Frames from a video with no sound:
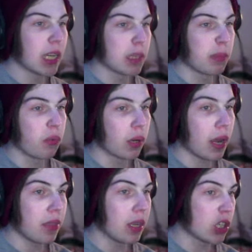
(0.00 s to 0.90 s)
before. I
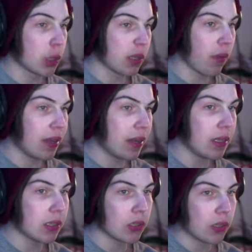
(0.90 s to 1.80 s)
think in terms of
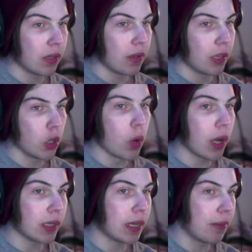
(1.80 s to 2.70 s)
endings, The
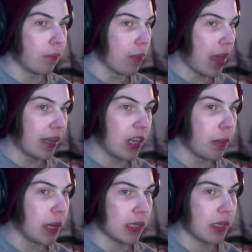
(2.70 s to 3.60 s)
Walking Dead ended
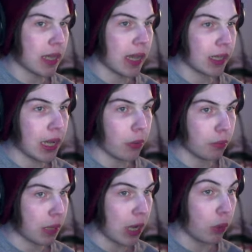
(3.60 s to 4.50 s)
basically exactly
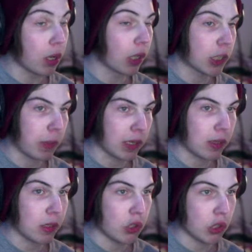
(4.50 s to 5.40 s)
how we all
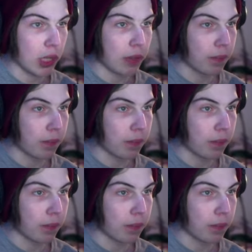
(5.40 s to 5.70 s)
expected. It's just that